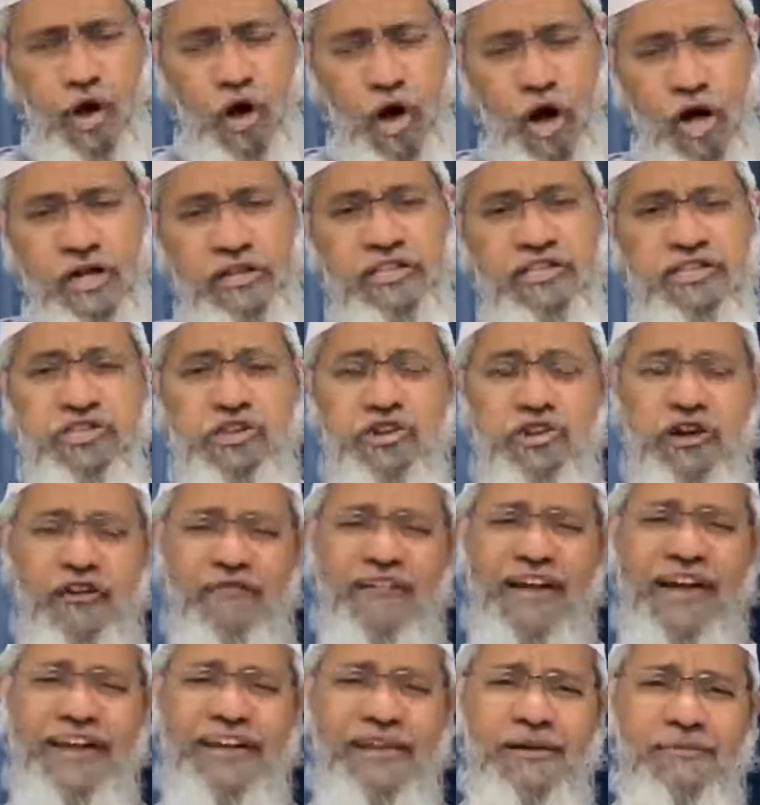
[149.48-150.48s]
all the children
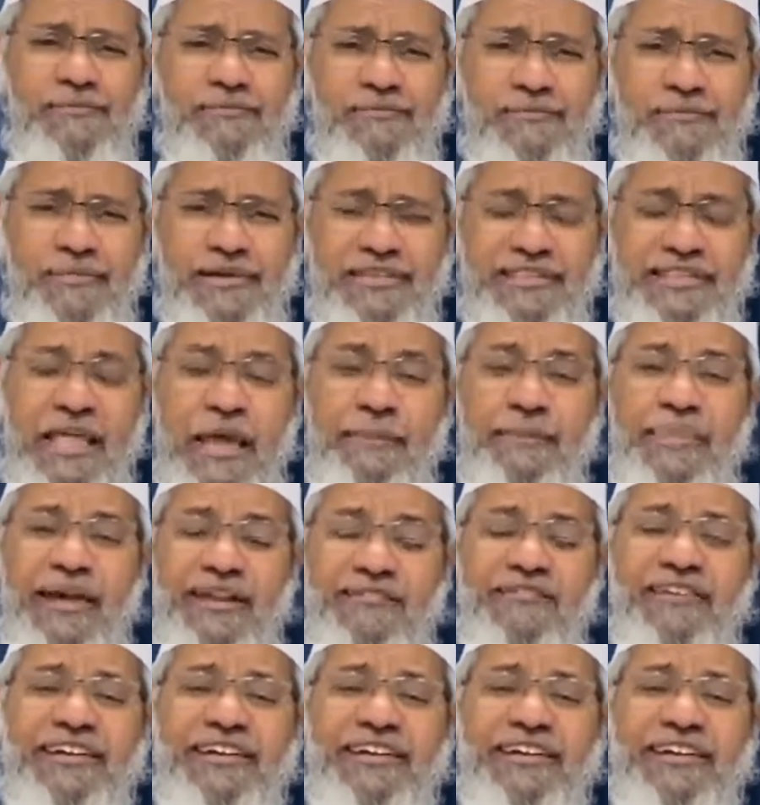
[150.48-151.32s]
of Adam, they bear